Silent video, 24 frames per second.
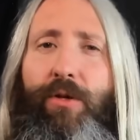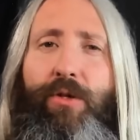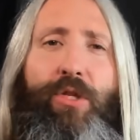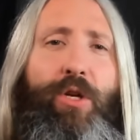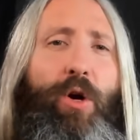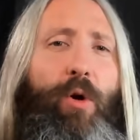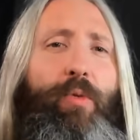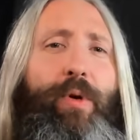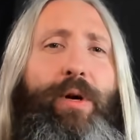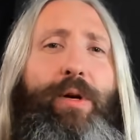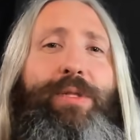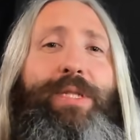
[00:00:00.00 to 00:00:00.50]
There's
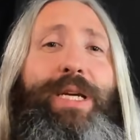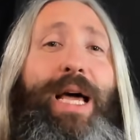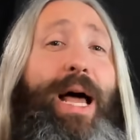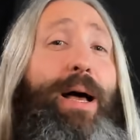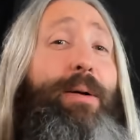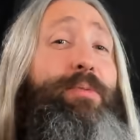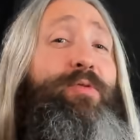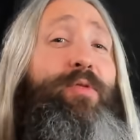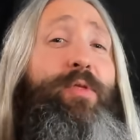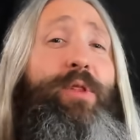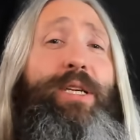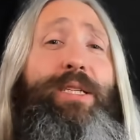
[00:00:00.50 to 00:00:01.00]
no real
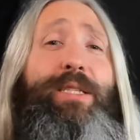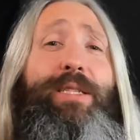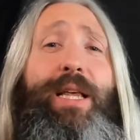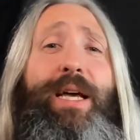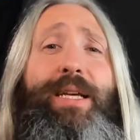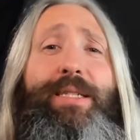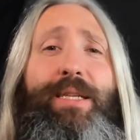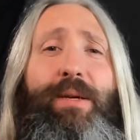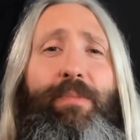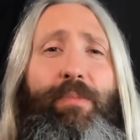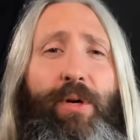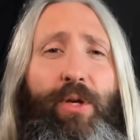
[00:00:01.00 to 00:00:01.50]
tabs for this
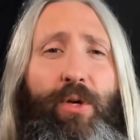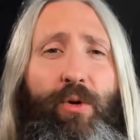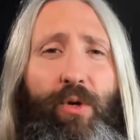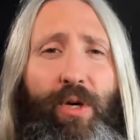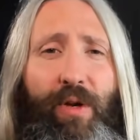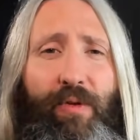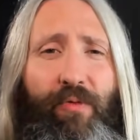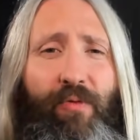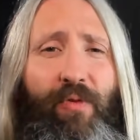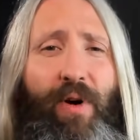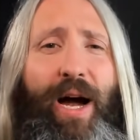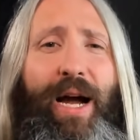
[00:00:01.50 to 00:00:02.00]
lesson, but you
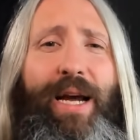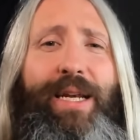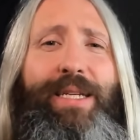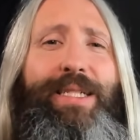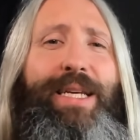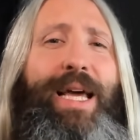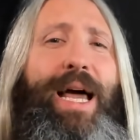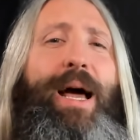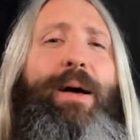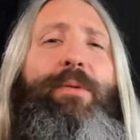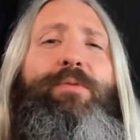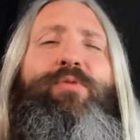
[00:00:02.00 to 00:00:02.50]
can find
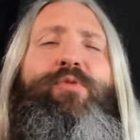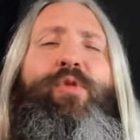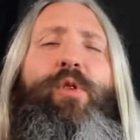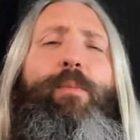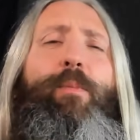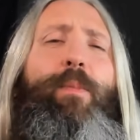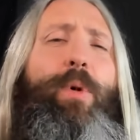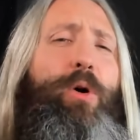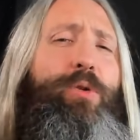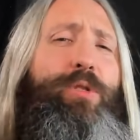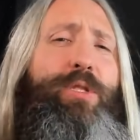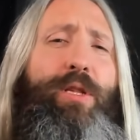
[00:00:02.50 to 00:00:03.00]
tabs for
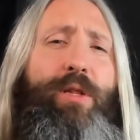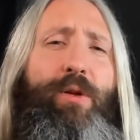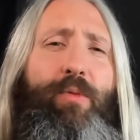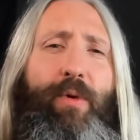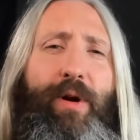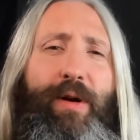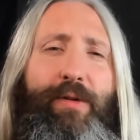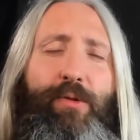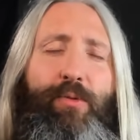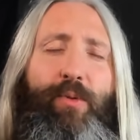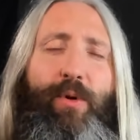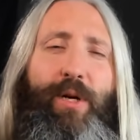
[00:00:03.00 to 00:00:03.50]
most of the
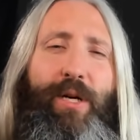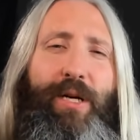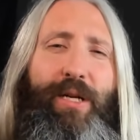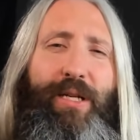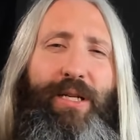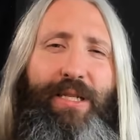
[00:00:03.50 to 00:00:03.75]
riffs we're gonna